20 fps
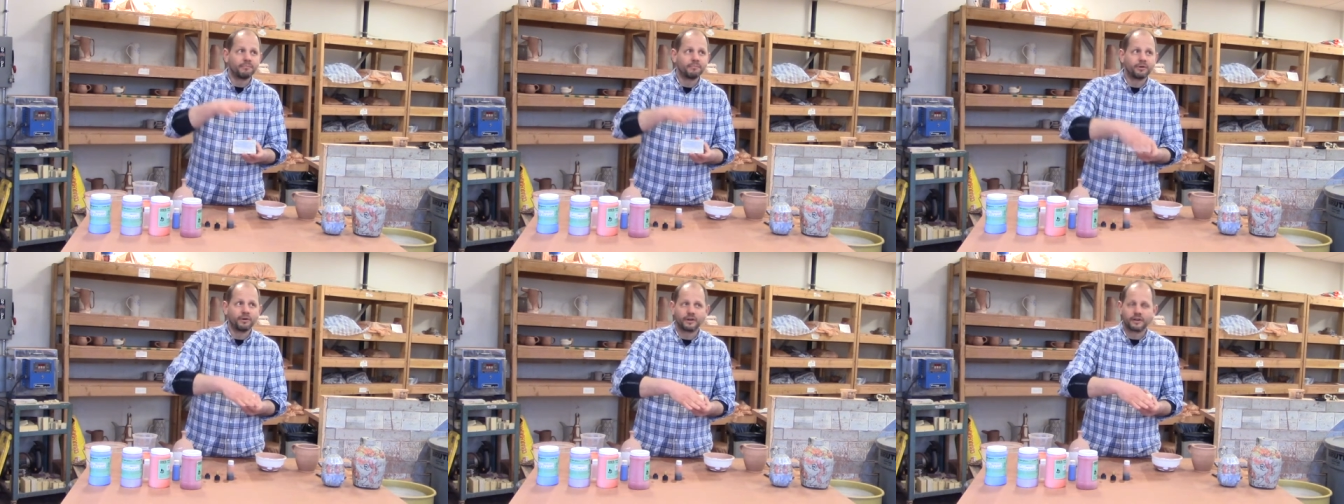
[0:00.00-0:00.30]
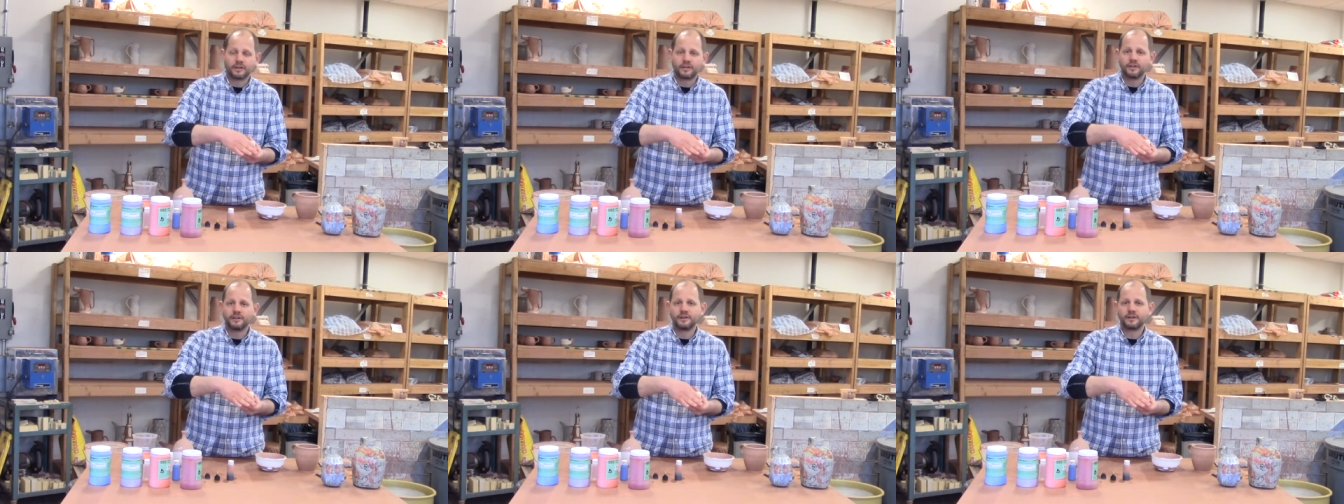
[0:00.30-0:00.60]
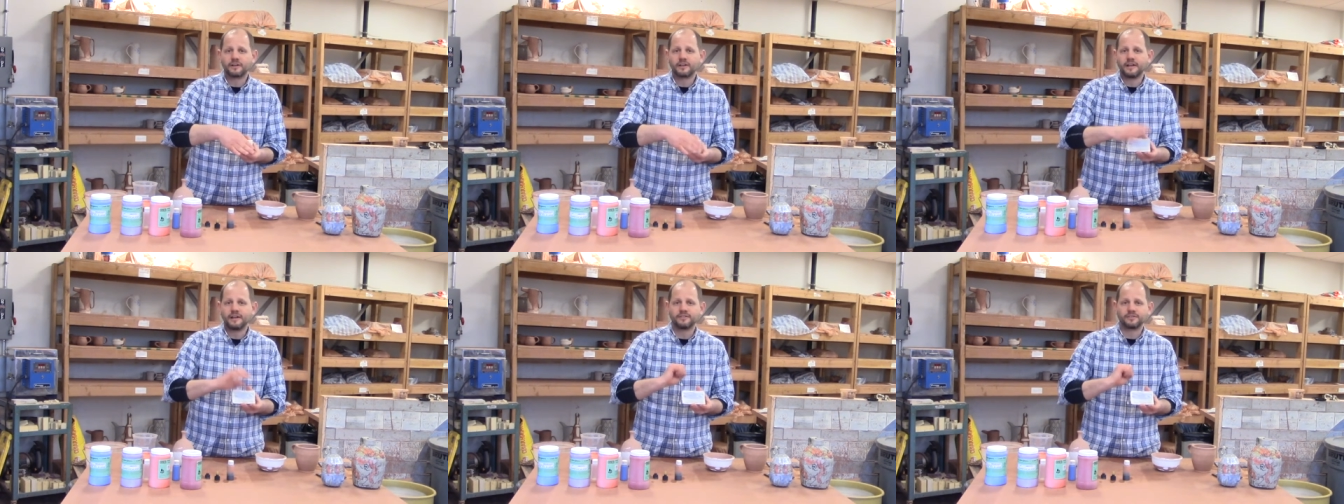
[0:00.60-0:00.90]
and then
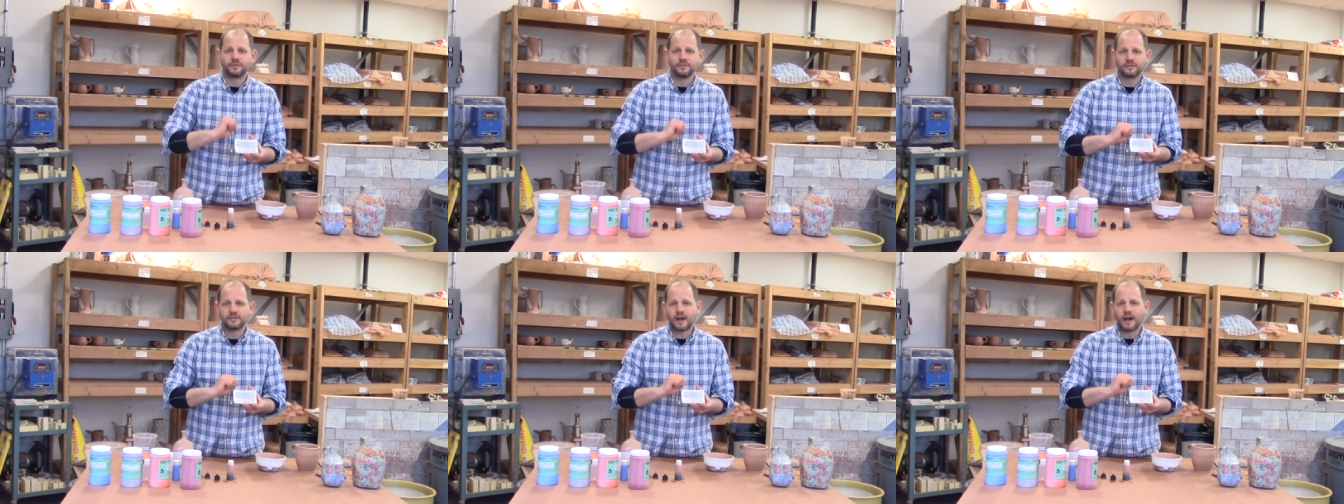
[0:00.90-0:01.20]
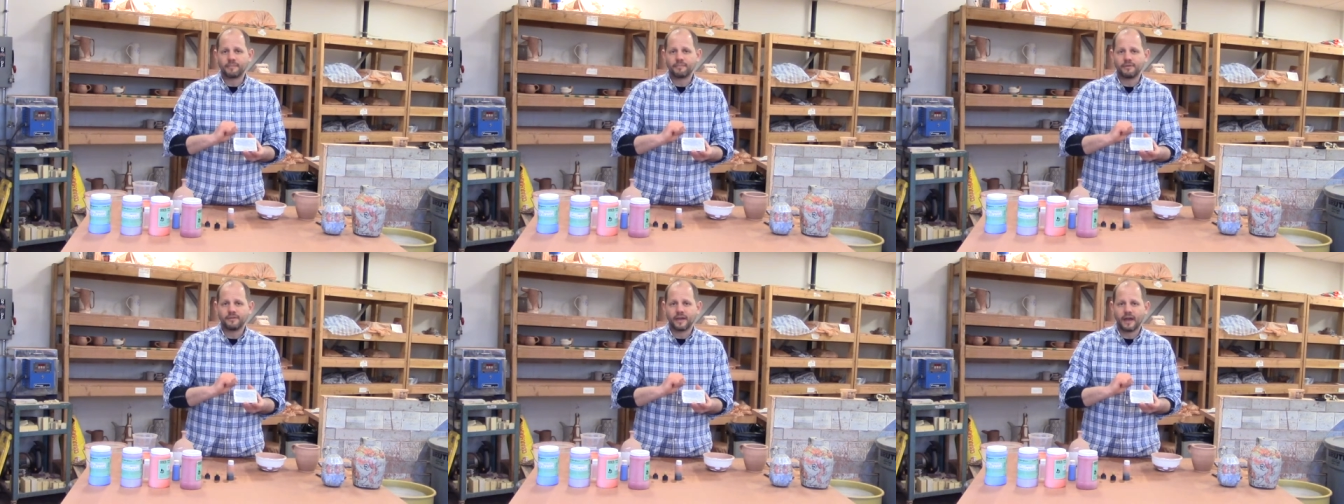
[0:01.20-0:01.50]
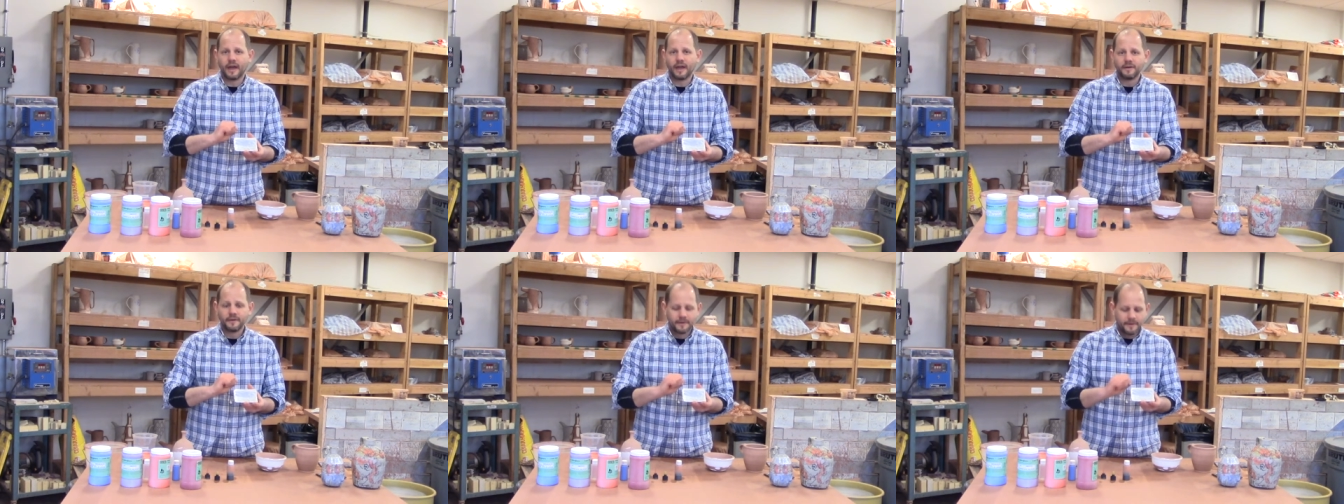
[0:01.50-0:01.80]
put clear glaze on
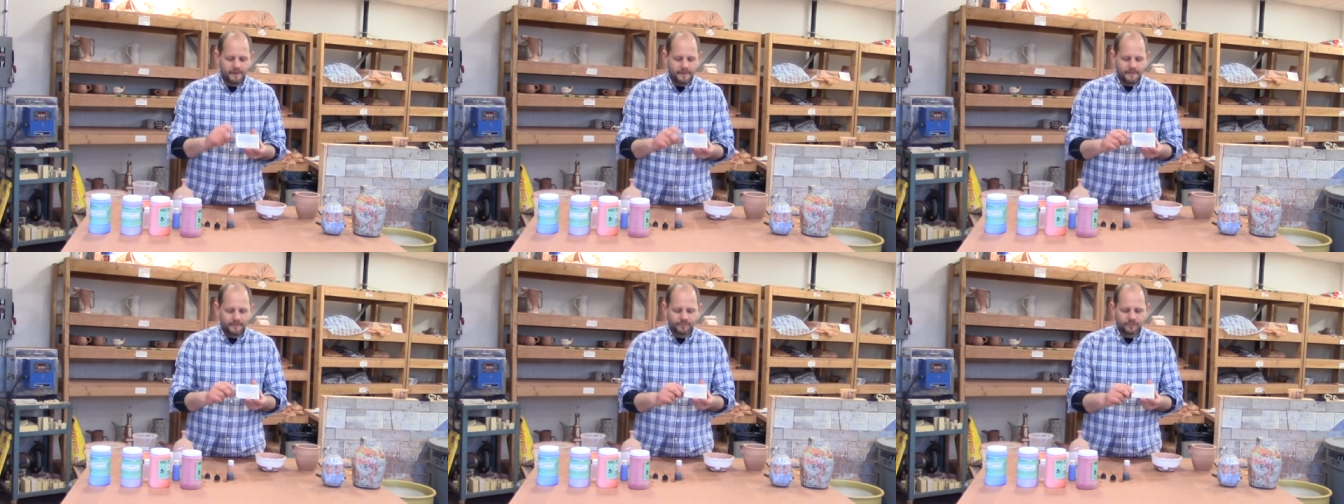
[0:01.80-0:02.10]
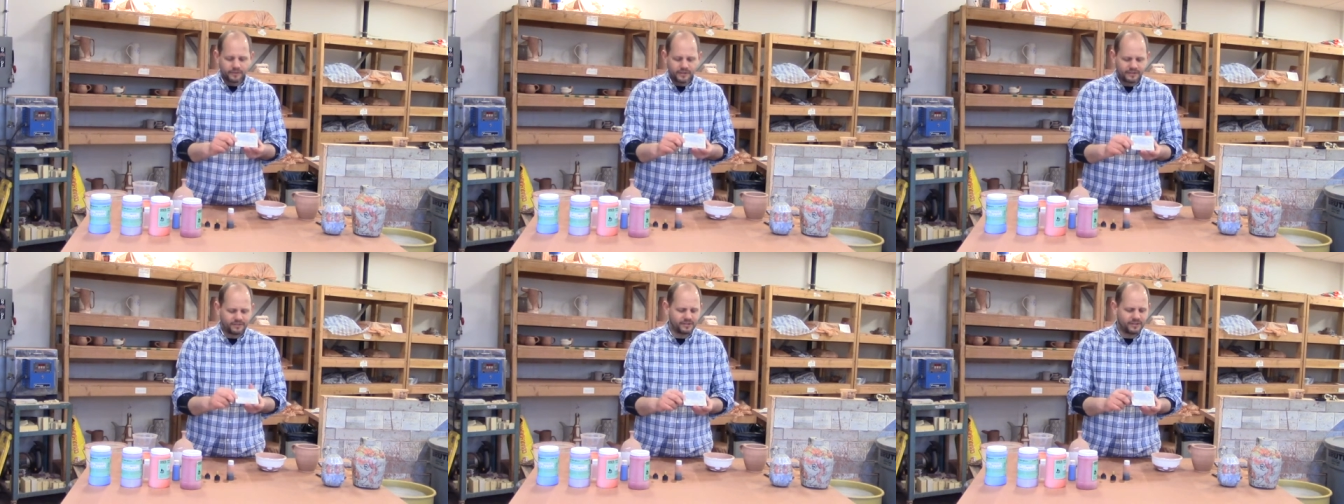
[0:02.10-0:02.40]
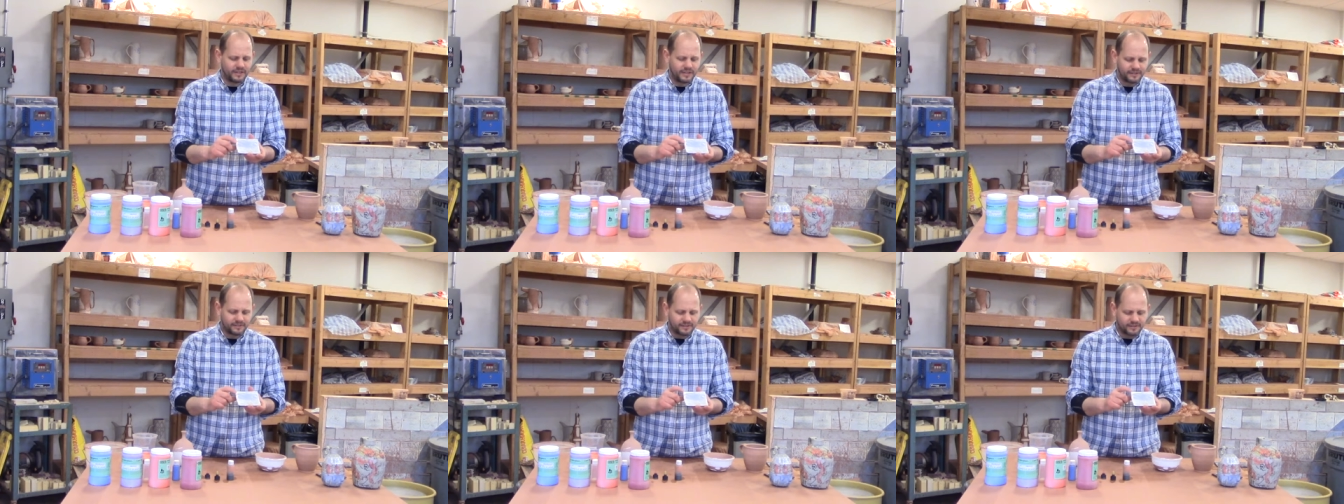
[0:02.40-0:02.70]
top of that.
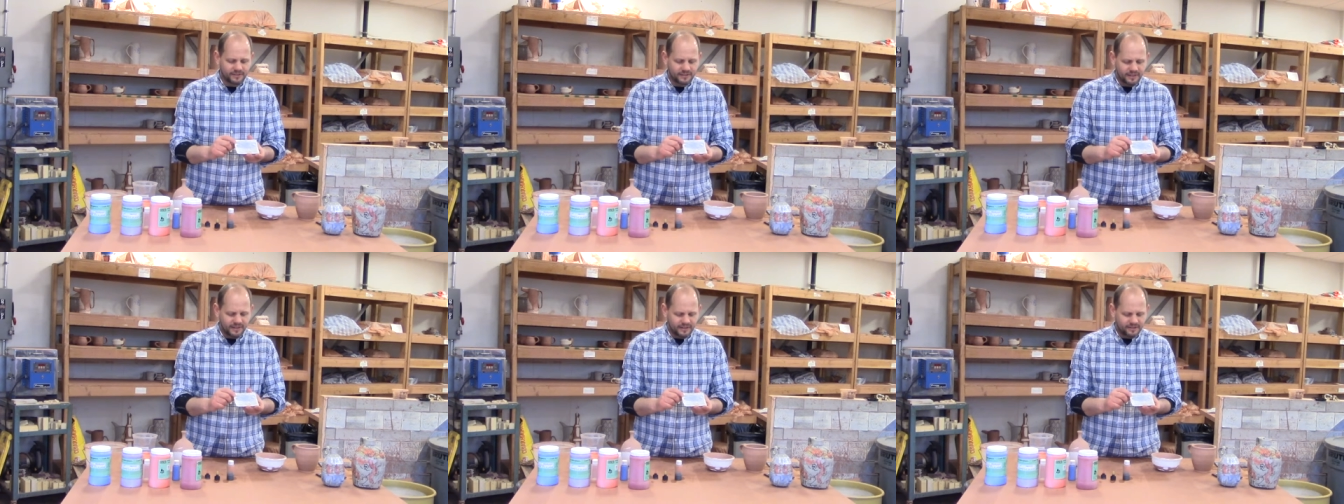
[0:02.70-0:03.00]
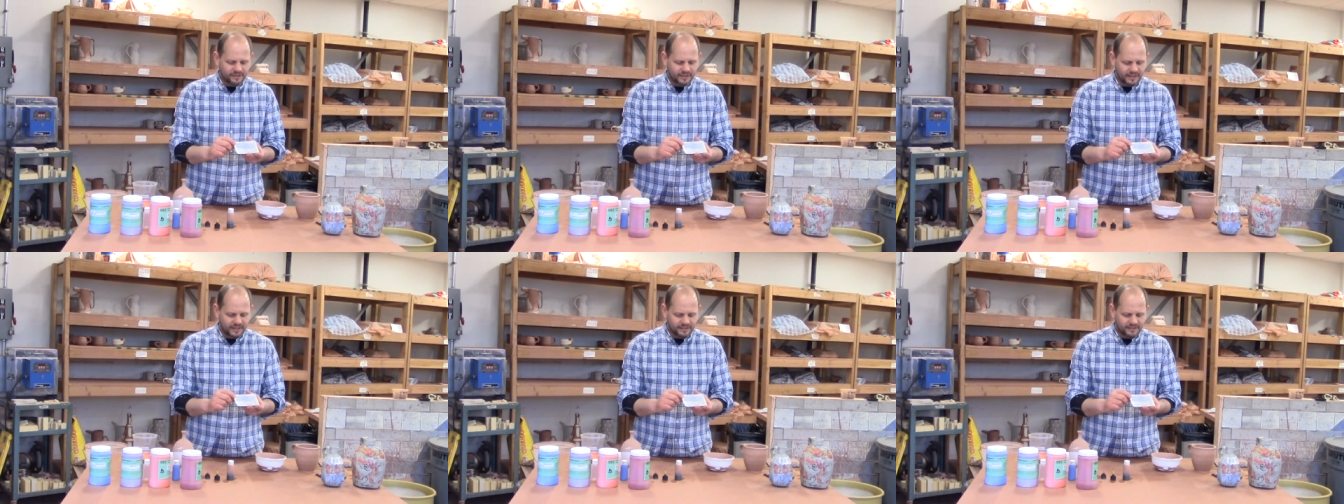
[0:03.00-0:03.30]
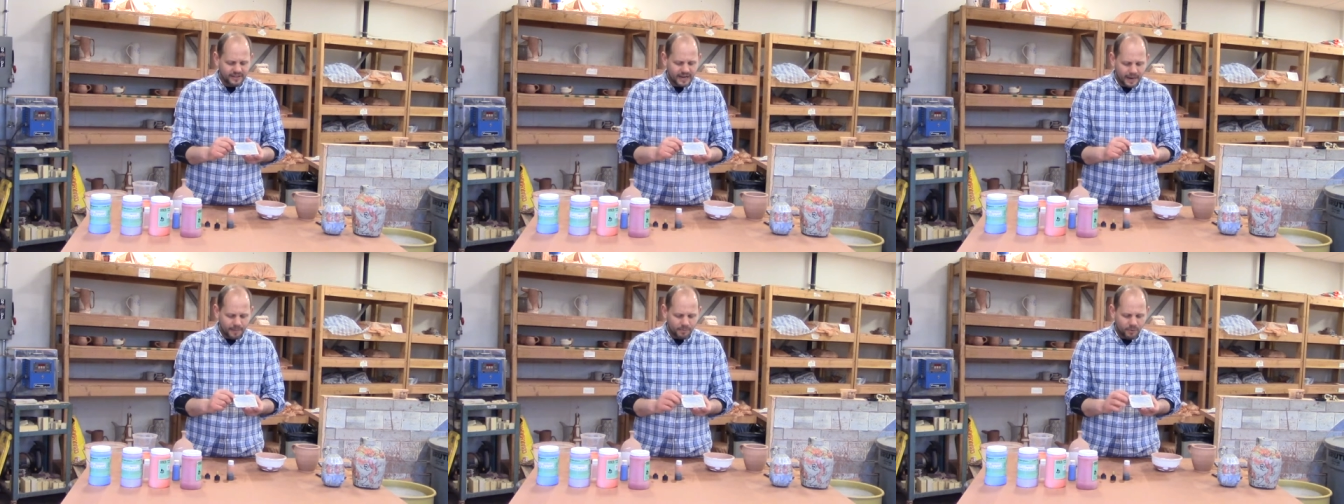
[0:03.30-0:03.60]
This
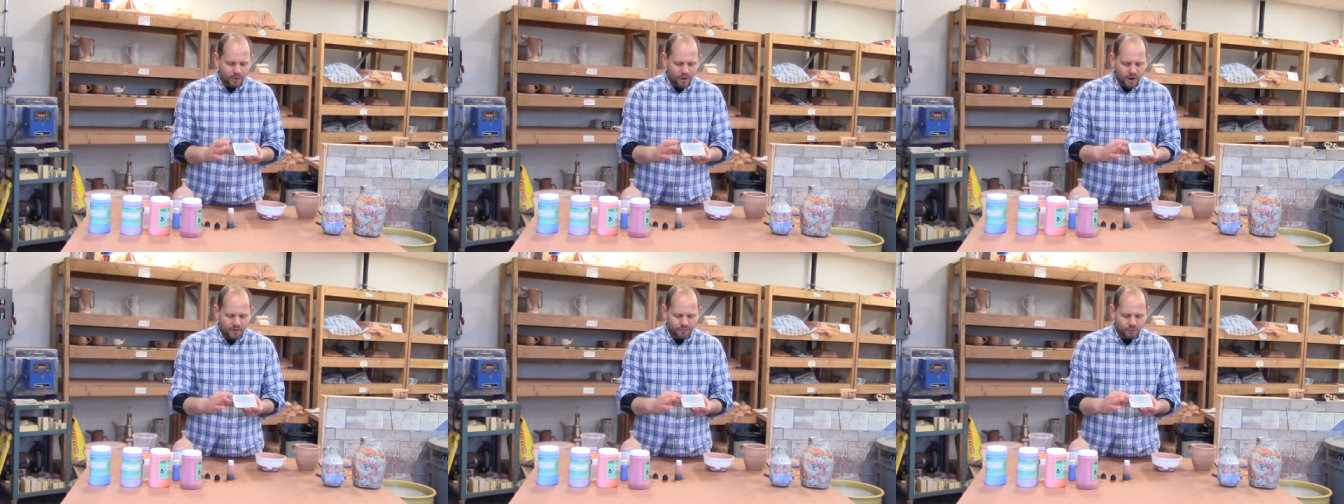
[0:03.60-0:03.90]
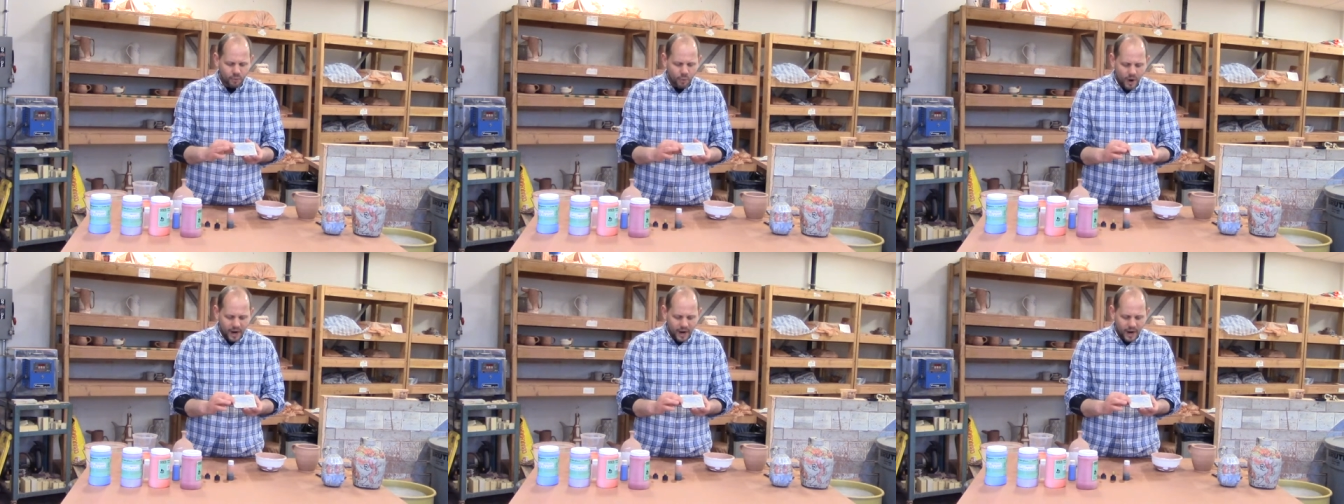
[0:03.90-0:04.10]
is an example